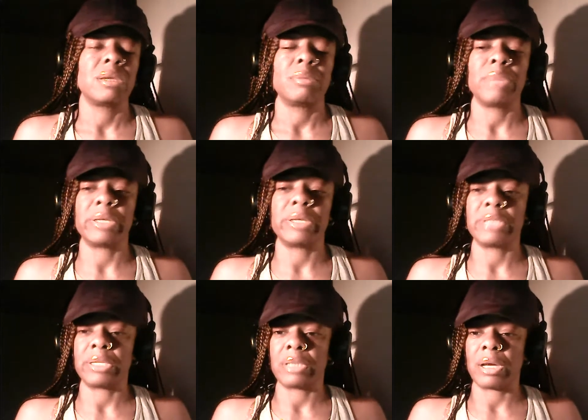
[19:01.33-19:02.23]

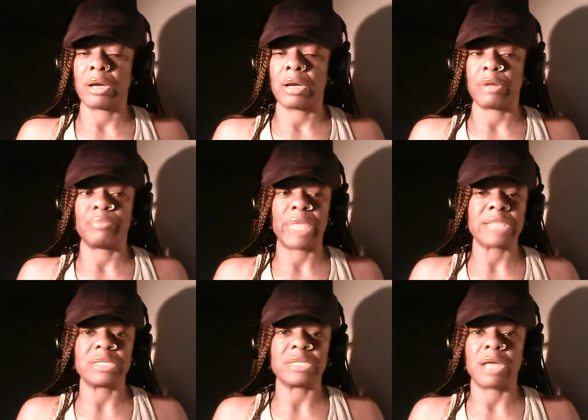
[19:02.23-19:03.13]
button and the
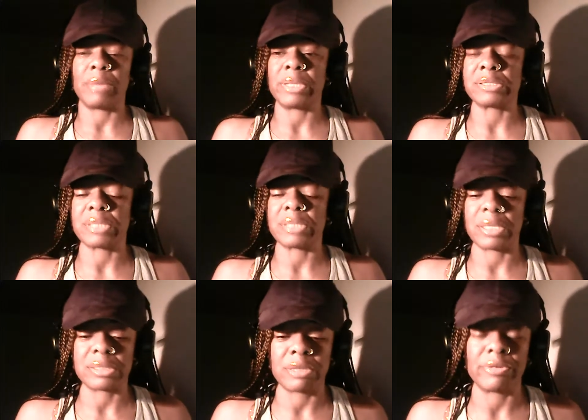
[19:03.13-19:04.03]
nasty comments
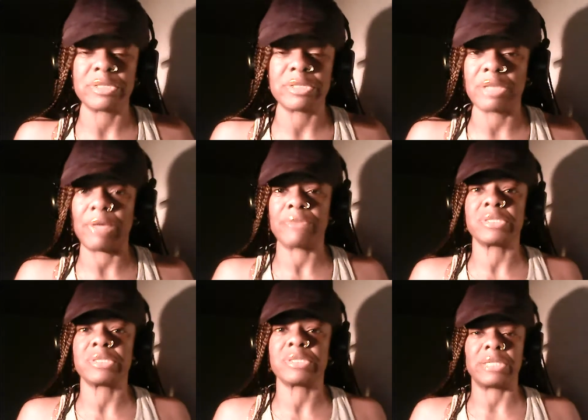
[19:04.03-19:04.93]
and stuff I've
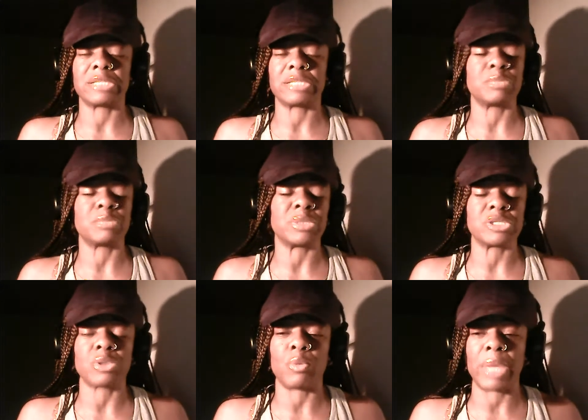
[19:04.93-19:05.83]
seen that's just been
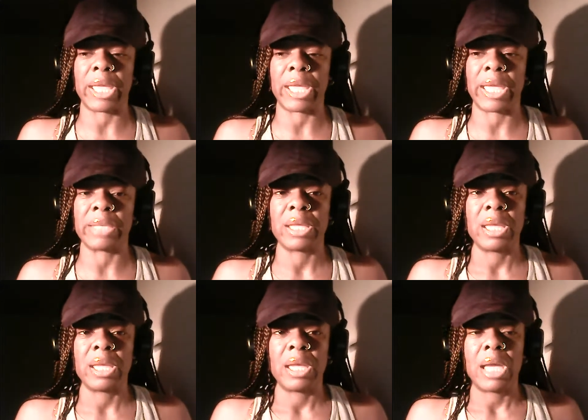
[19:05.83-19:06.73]
so bad,
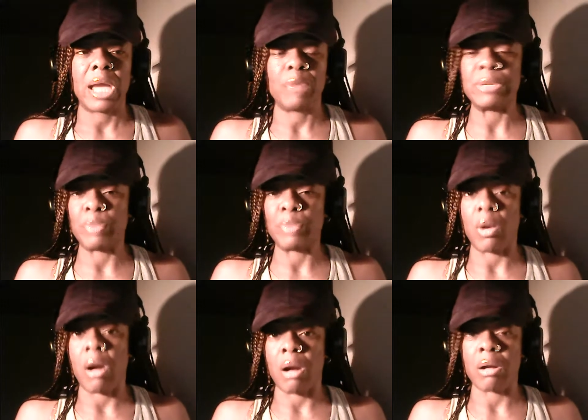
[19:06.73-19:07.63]
how people
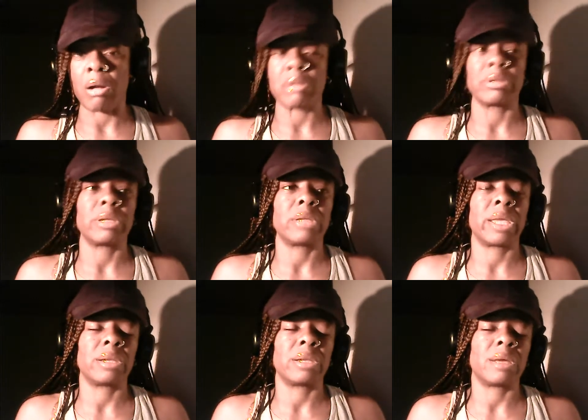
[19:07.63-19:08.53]
are.
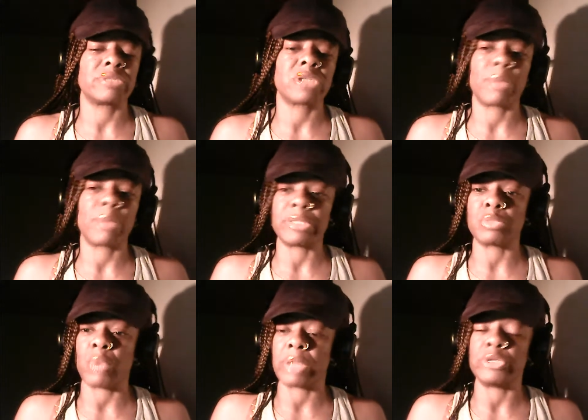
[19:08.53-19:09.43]
And just talking about
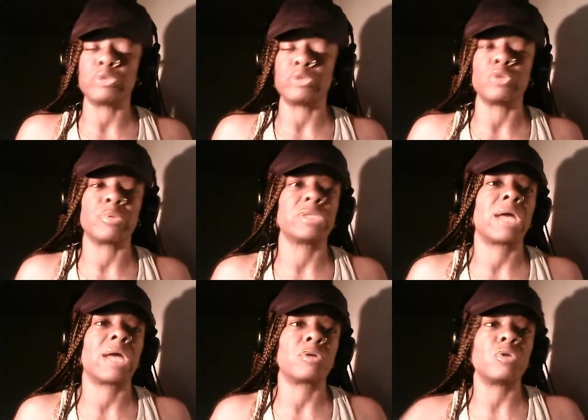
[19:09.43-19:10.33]
this one YouTuber and
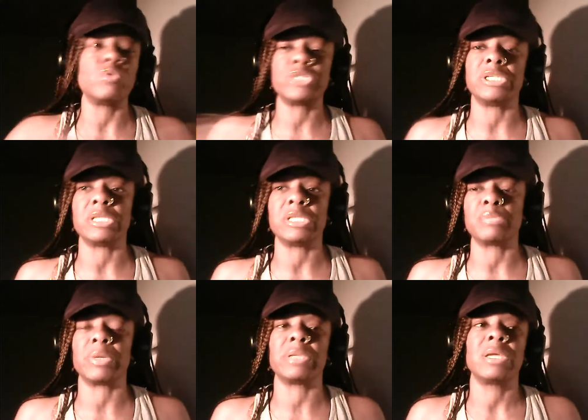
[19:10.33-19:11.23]
how cool she is,
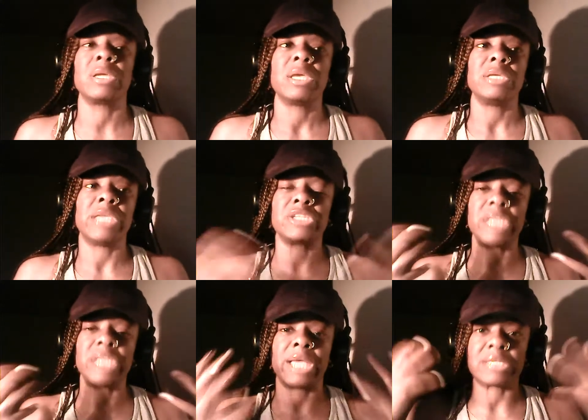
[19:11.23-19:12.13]
but yet
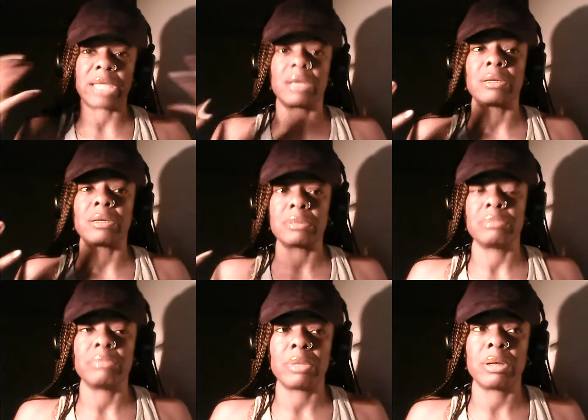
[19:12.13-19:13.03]
she has like a
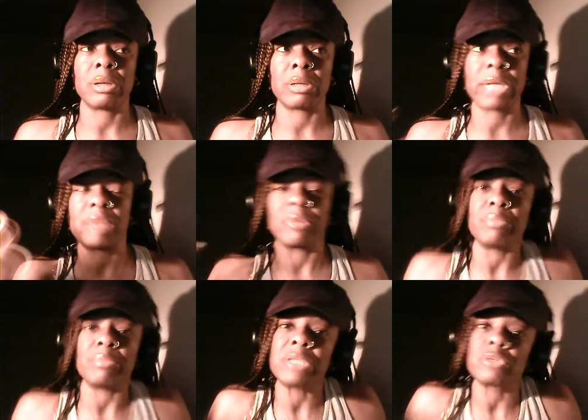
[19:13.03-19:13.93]
kind of a
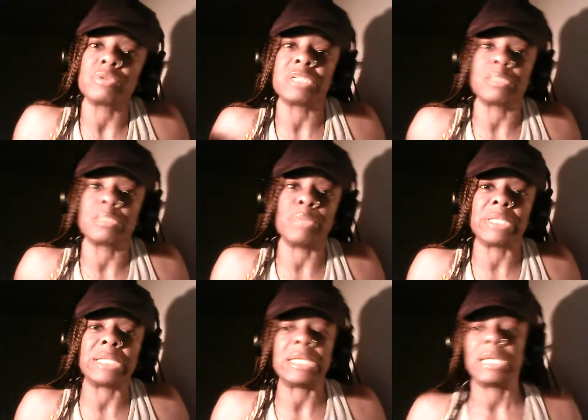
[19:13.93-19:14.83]
mental
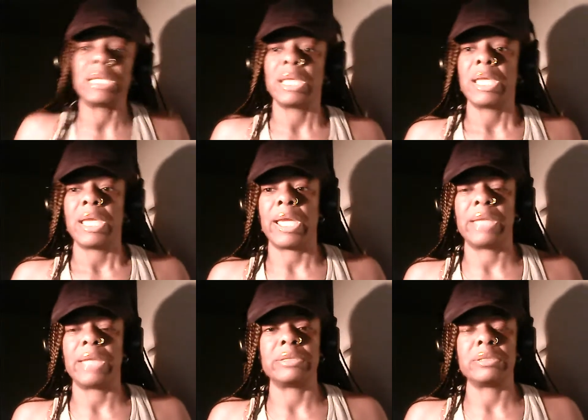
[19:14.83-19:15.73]
disability,
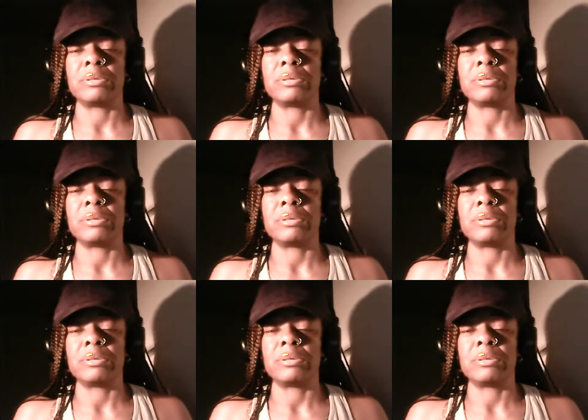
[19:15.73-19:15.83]
and